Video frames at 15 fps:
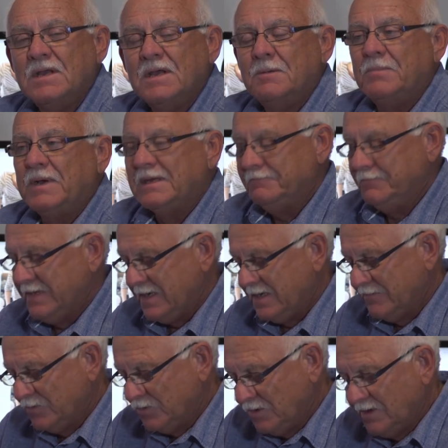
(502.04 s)
But out
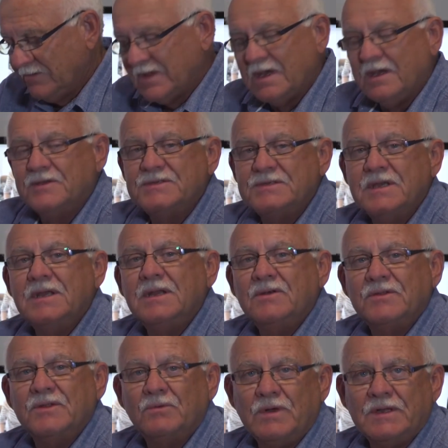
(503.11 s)
of all of those, they're
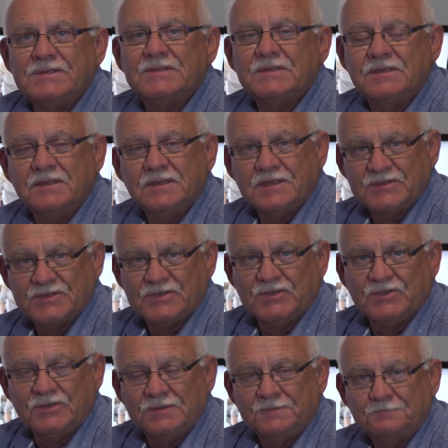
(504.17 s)
not the ones that are the
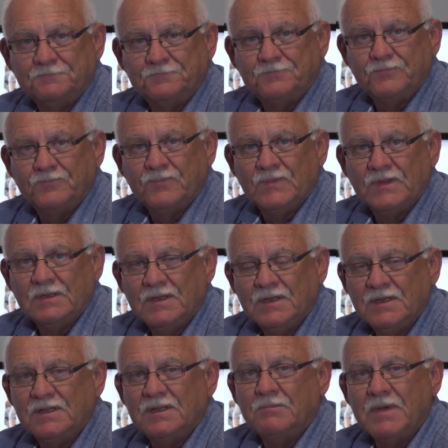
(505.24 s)
concern.
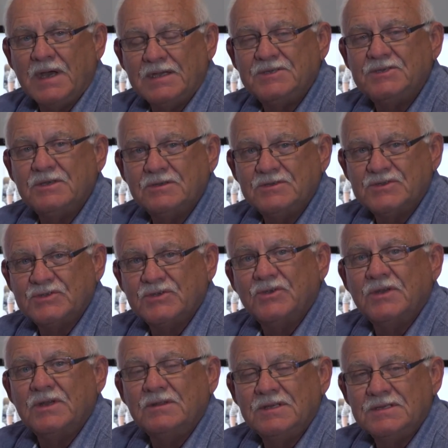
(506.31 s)
The major
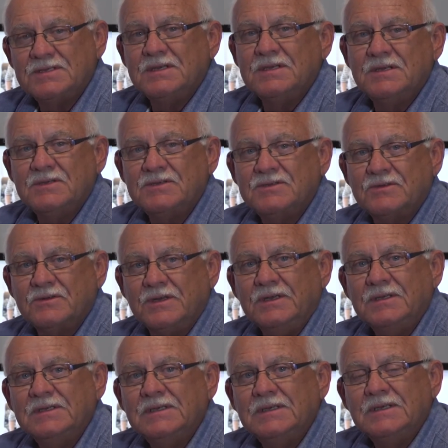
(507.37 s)
concern in this
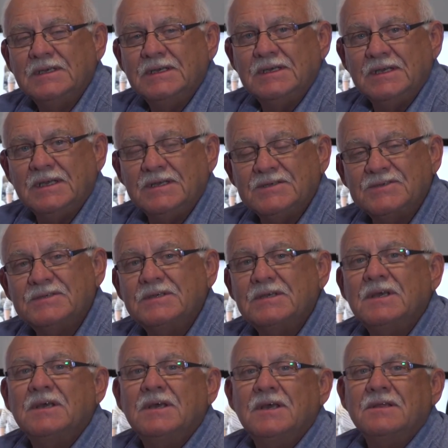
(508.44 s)
industry is
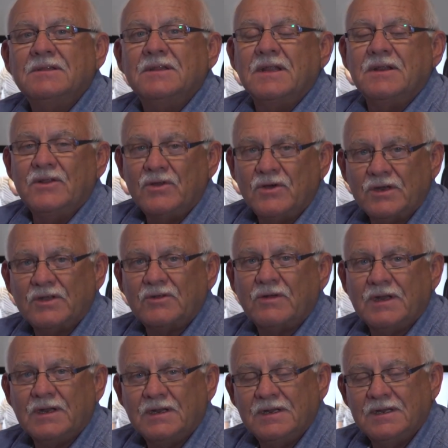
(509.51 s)
the
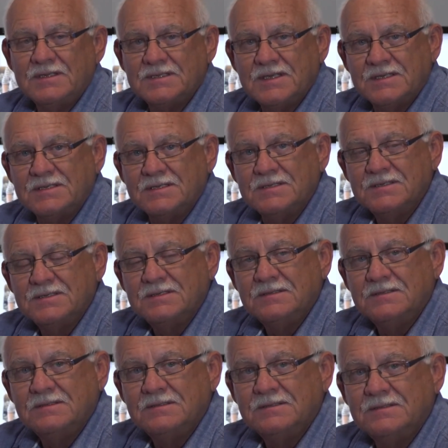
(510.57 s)
non-accredited assessors
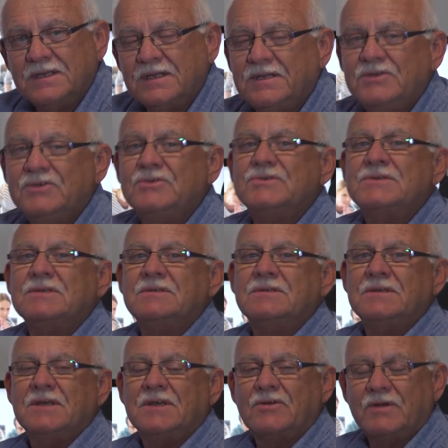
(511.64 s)
that are using
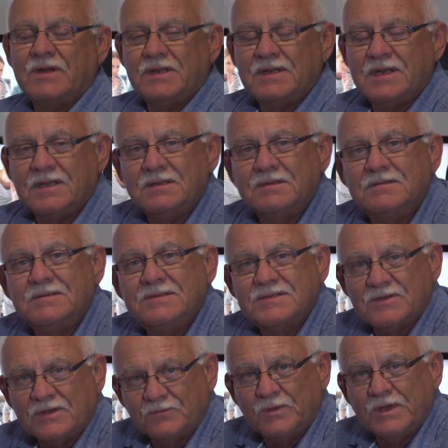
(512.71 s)
the accredited
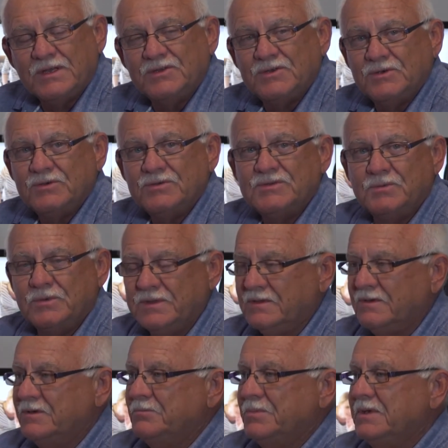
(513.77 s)
software tools,
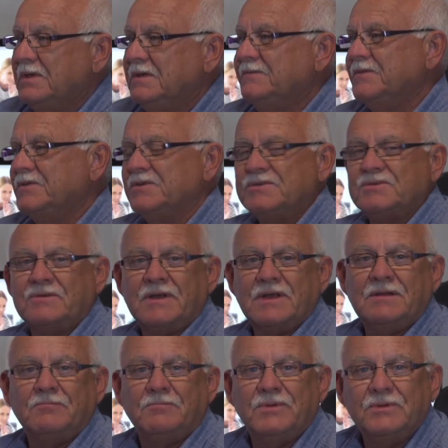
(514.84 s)
whether it be First
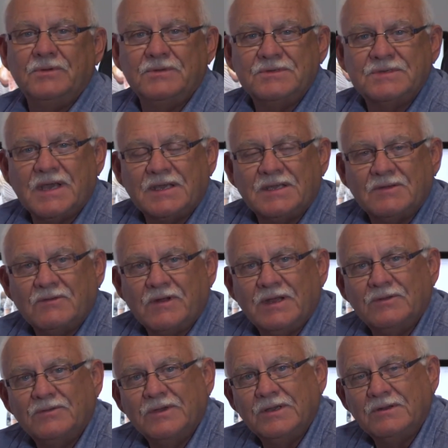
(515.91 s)
Rate, BERS, Accurate
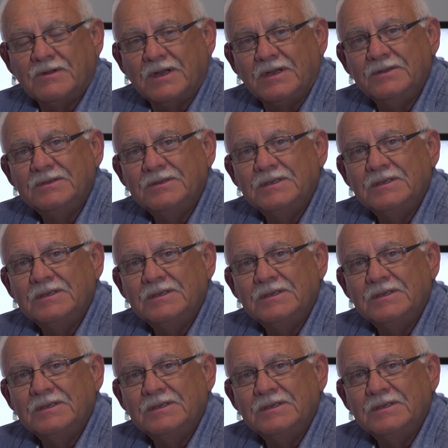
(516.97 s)
or HERA,